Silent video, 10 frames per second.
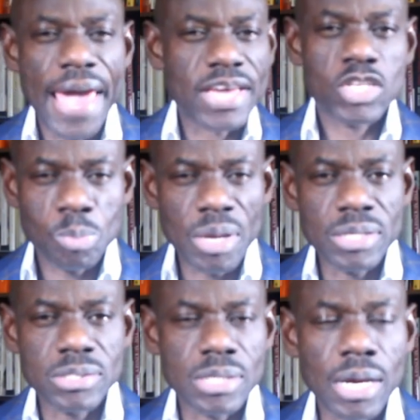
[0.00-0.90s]

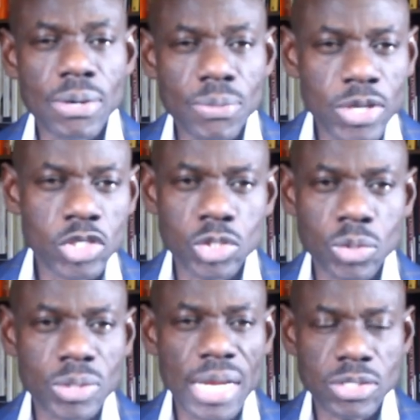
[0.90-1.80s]
expense
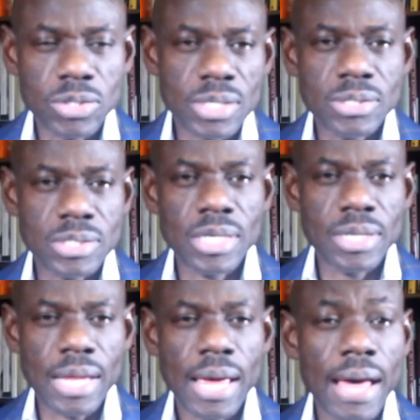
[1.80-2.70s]
ratio that you can
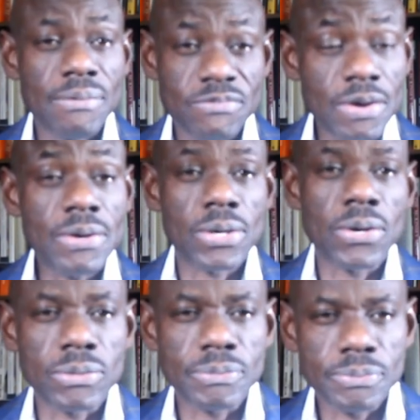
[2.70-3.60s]
say are very
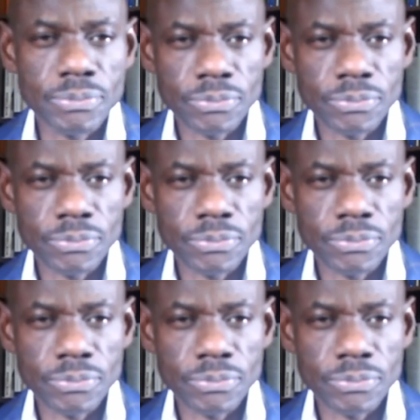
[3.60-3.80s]
good.